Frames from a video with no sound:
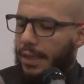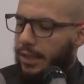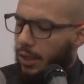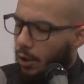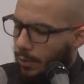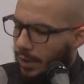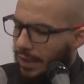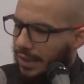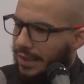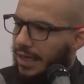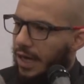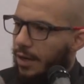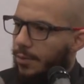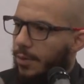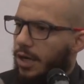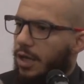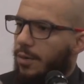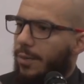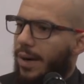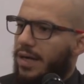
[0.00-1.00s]
And Yawm
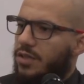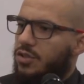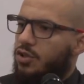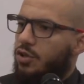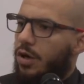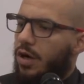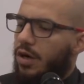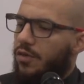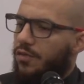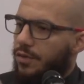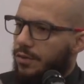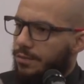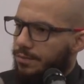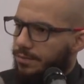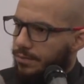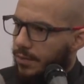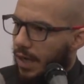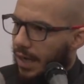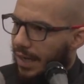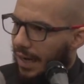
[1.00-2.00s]
al-Qiyamah reminds you
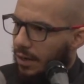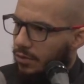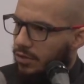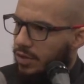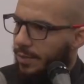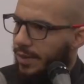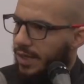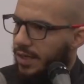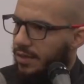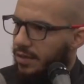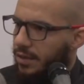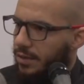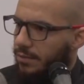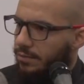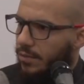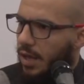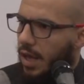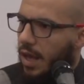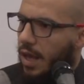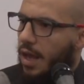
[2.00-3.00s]
of accountability.
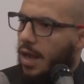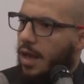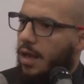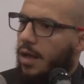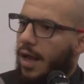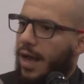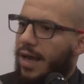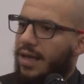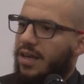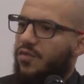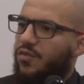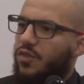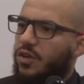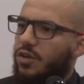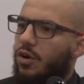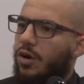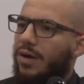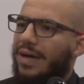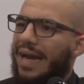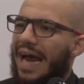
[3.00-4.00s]
And if
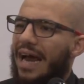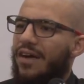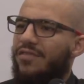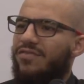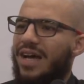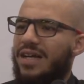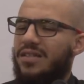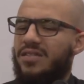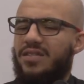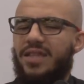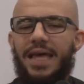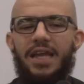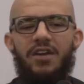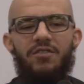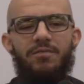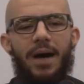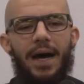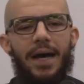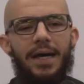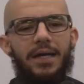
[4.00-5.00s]
you don't have that
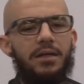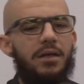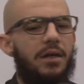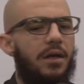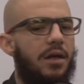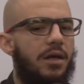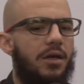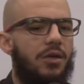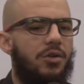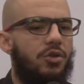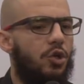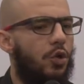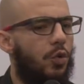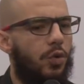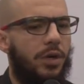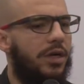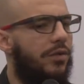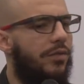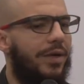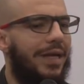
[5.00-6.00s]
state of mind,
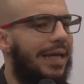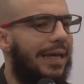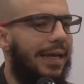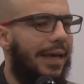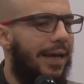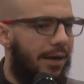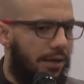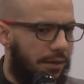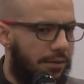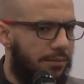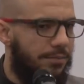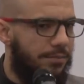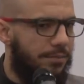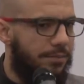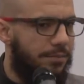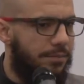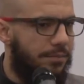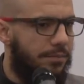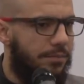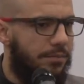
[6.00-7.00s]
you wouldn't really care.
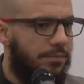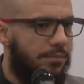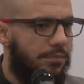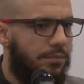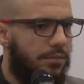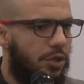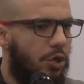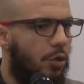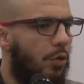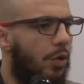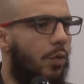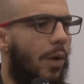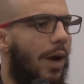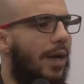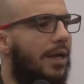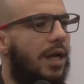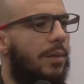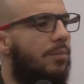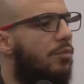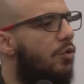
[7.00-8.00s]
You would
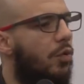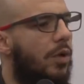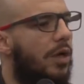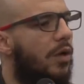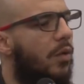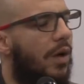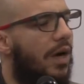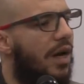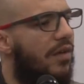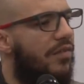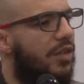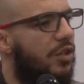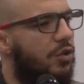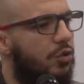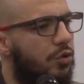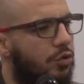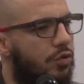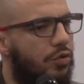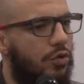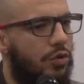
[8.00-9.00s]
wind up doing whatever
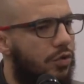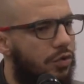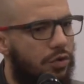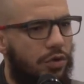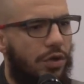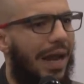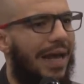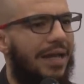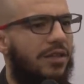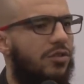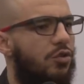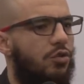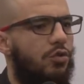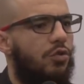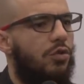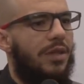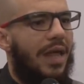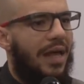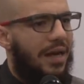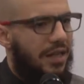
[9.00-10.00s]
you'd like to
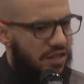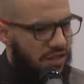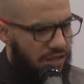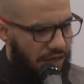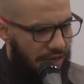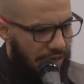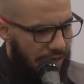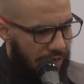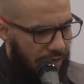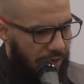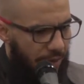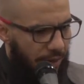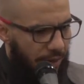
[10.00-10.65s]
do that is